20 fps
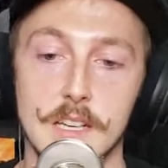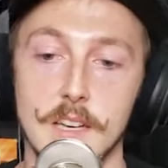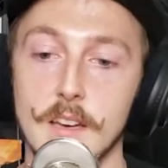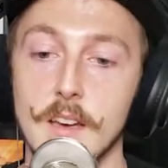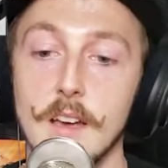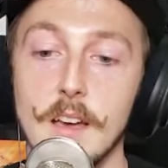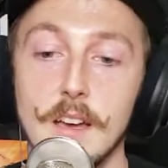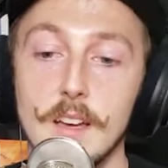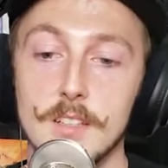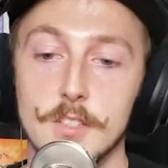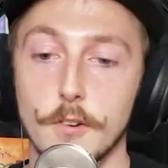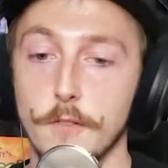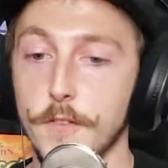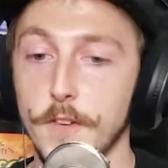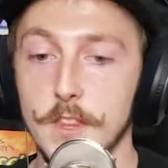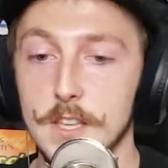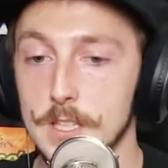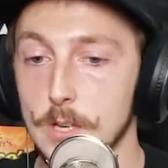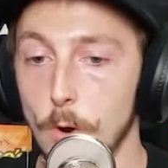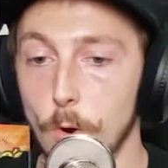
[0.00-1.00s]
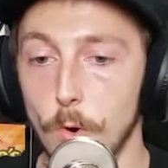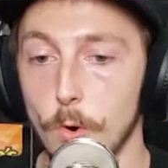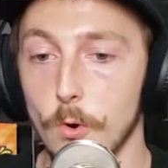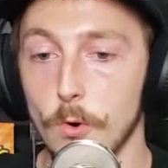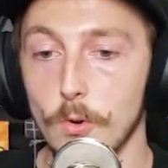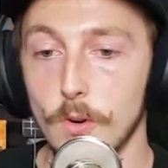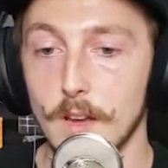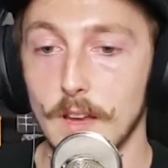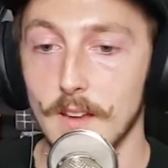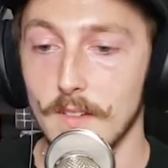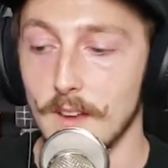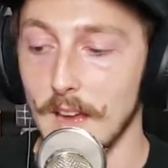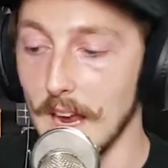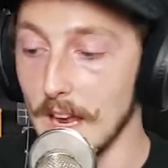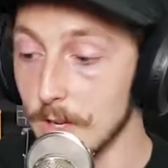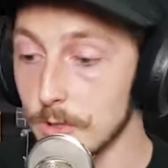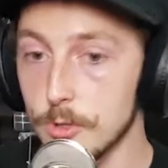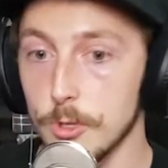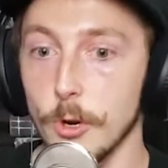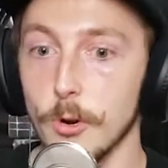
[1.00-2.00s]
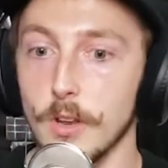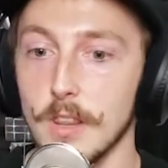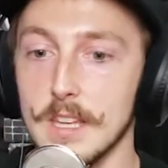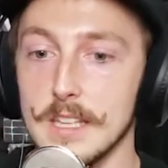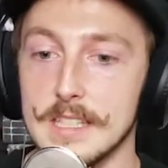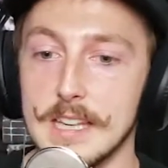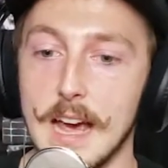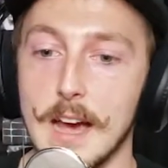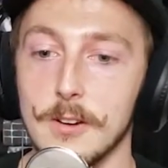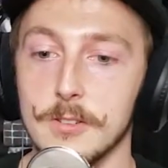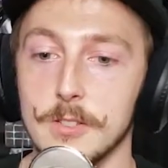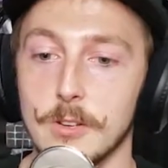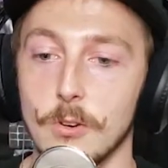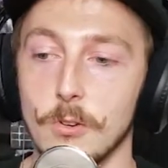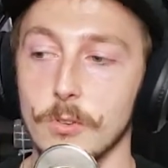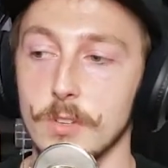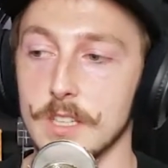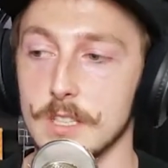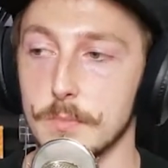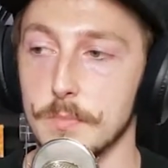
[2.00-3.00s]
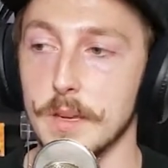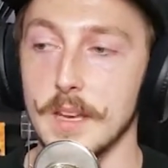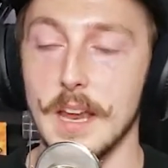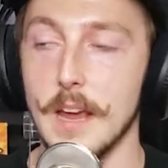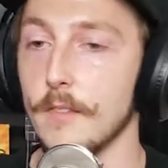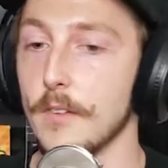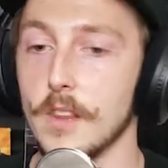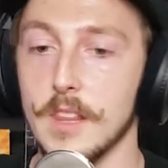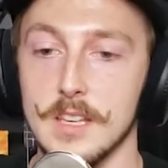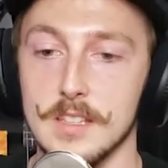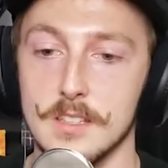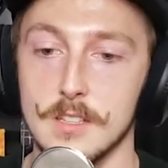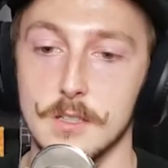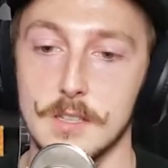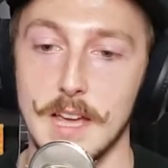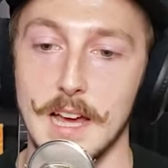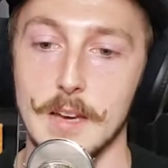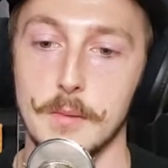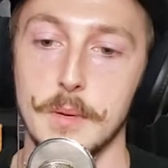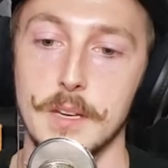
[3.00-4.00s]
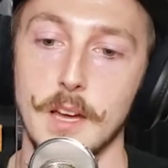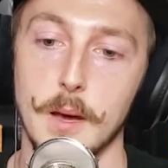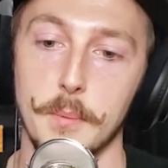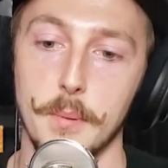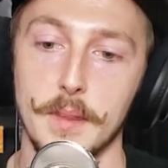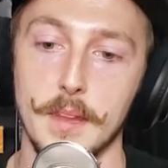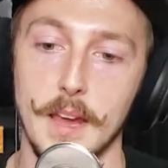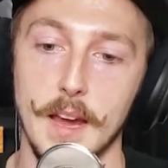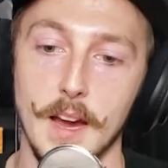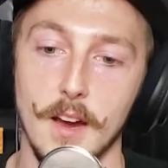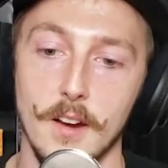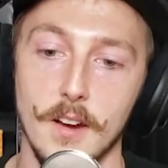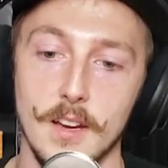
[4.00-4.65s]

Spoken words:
And so for this whole intro to this household, it's been, everything's just kind of been up in the air.